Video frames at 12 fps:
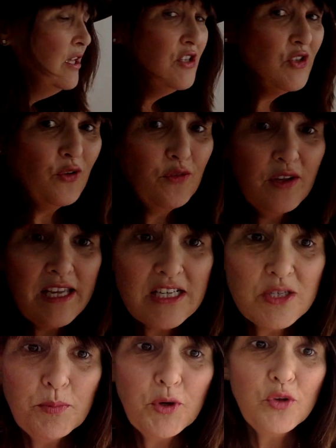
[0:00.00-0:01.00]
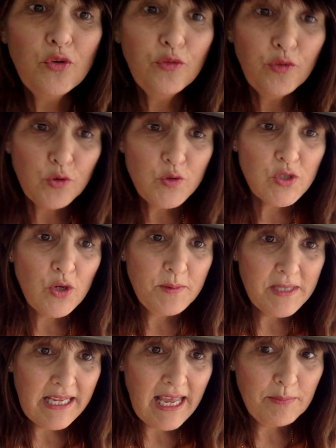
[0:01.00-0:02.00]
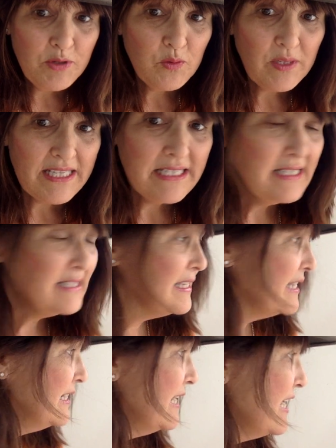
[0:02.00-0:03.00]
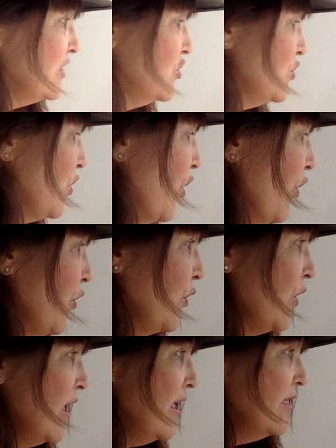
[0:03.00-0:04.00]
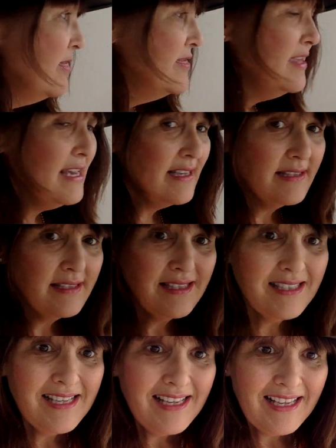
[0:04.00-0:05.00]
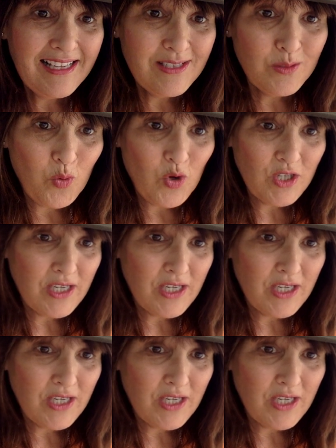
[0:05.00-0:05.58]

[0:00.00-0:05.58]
Don't forget to put your full stops and capital letters in as you go. This is what